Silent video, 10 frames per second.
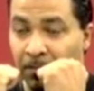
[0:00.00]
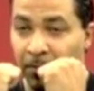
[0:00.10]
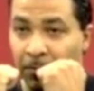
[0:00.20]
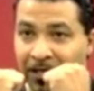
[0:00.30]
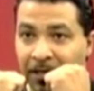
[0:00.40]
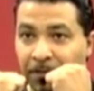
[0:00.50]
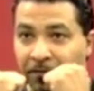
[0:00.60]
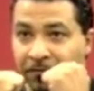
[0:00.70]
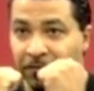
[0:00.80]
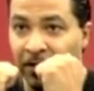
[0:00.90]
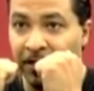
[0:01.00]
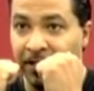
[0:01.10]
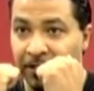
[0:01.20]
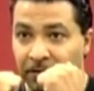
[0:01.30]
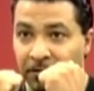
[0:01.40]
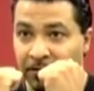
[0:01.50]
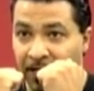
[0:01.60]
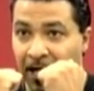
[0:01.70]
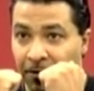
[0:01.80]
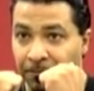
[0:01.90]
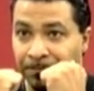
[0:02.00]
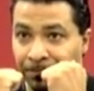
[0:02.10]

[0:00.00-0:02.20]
but we keep our front heel down.